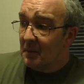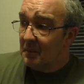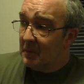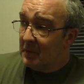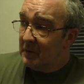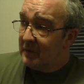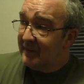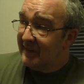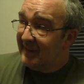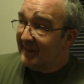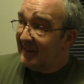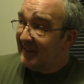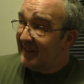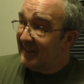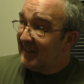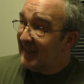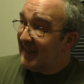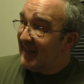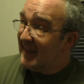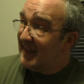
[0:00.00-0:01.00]
but
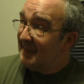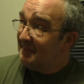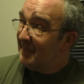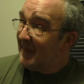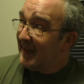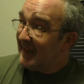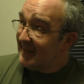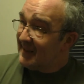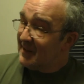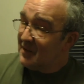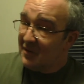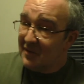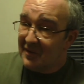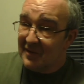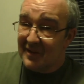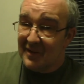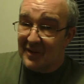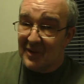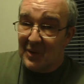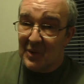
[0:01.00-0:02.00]
yeah, it backs
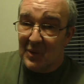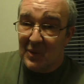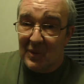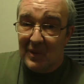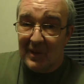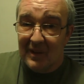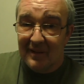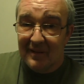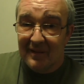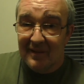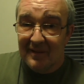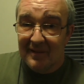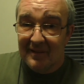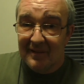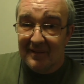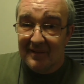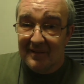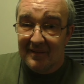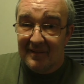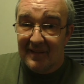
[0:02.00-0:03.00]
onto
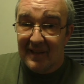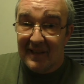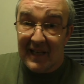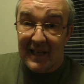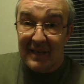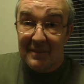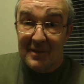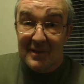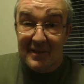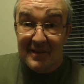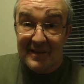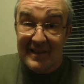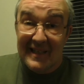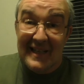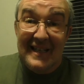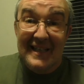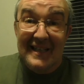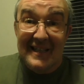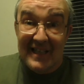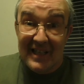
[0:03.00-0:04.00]
the neighbour's
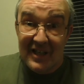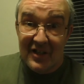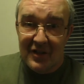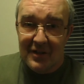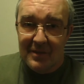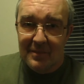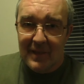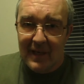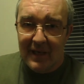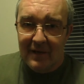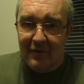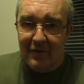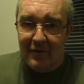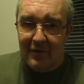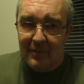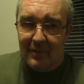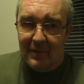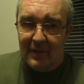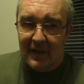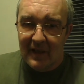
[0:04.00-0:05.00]
teenager's
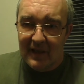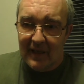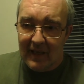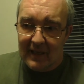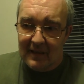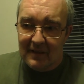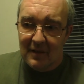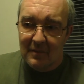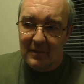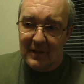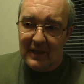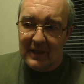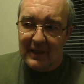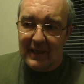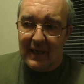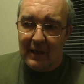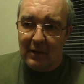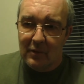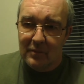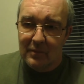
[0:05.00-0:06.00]
bedroom, and that's going to be
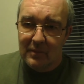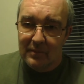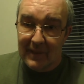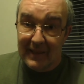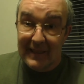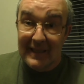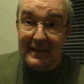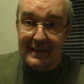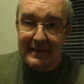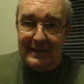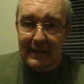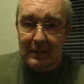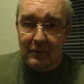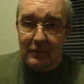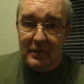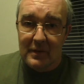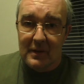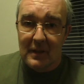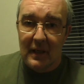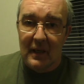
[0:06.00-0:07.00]
the biggest
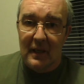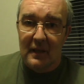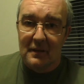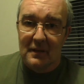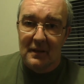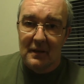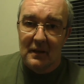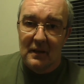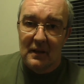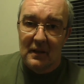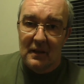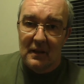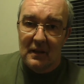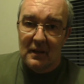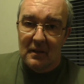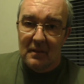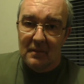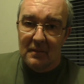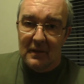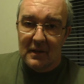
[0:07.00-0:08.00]
downside,
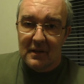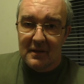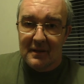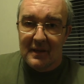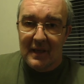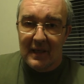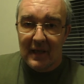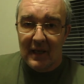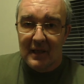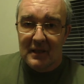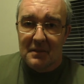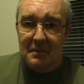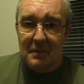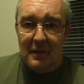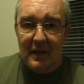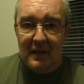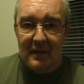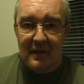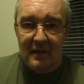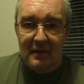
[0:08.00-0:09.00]
because they like to
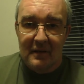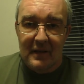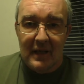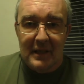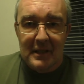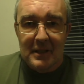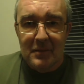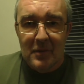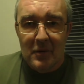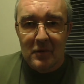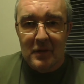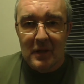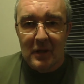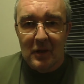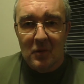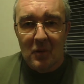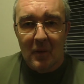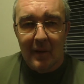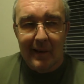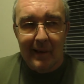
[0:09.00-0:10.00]
play their dance music
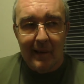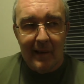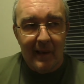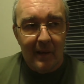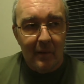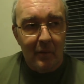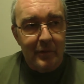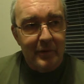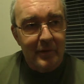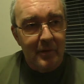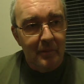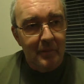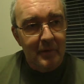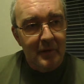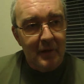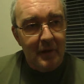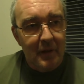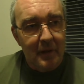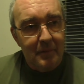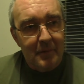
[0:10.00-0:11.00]
quite loud
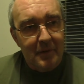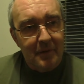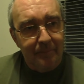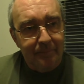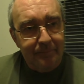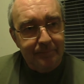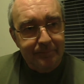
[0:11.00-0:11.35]
sometimes.